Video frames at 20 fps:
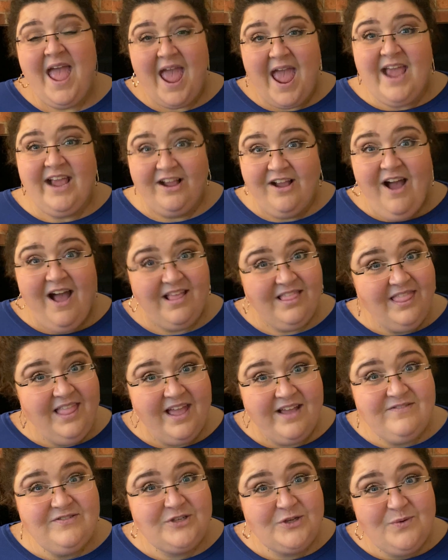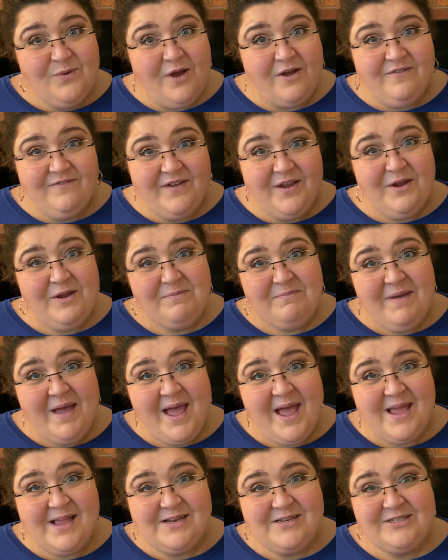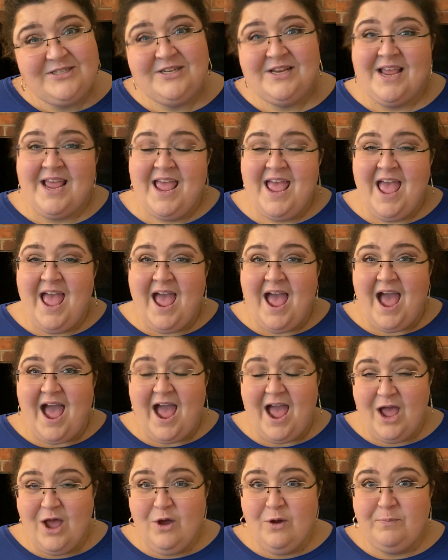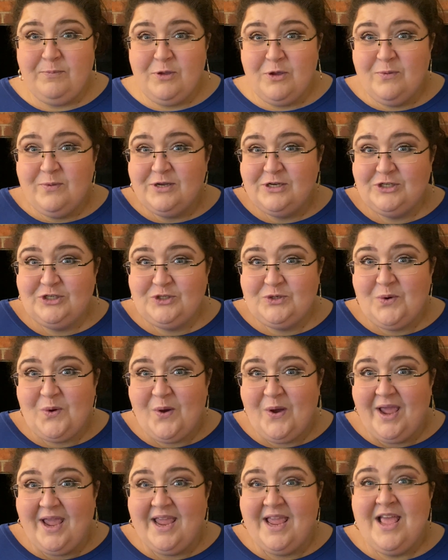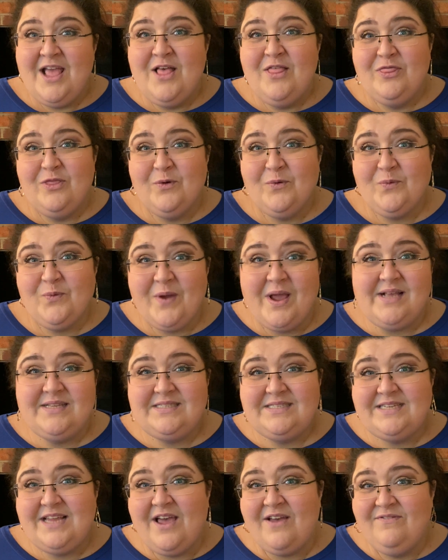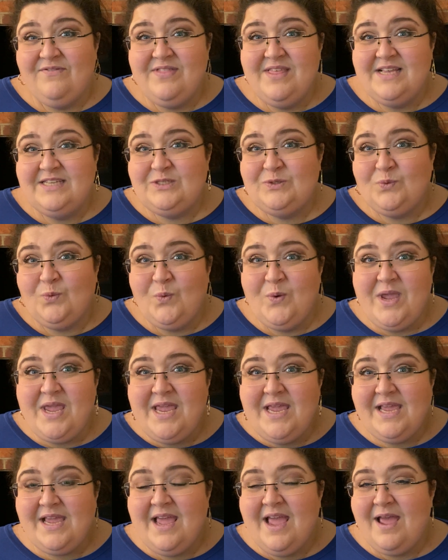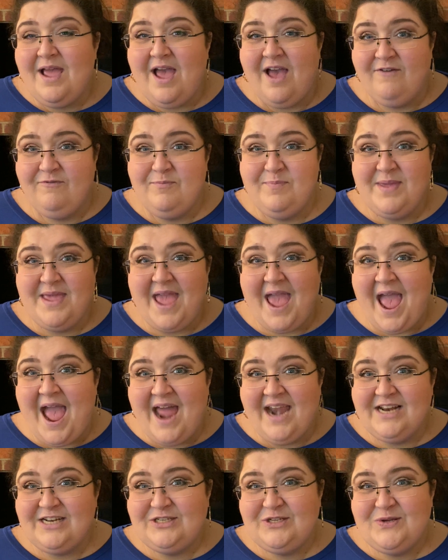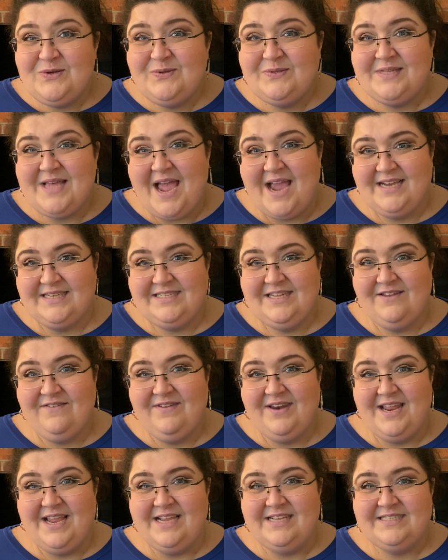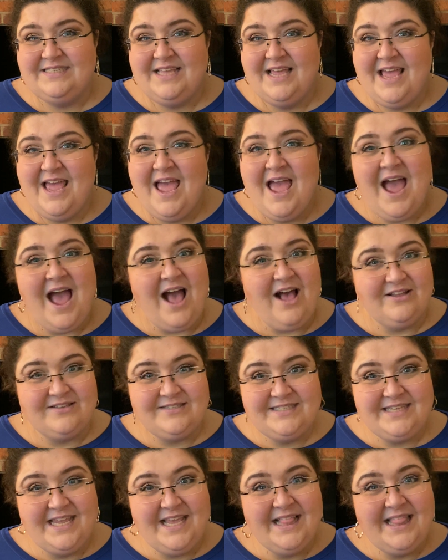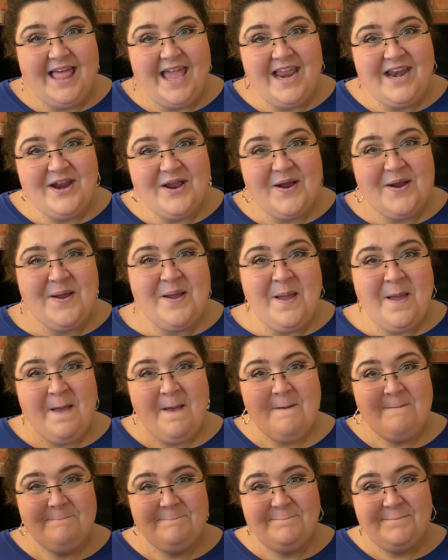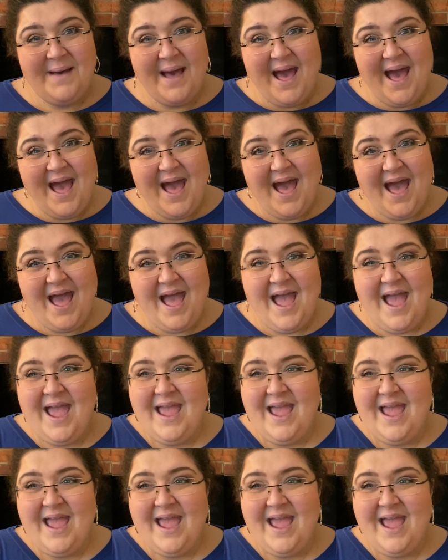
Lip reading: And God loves you all very much. I hope you enjoy the rest of this week of Beatitudes activities. I'll see you later. Bye.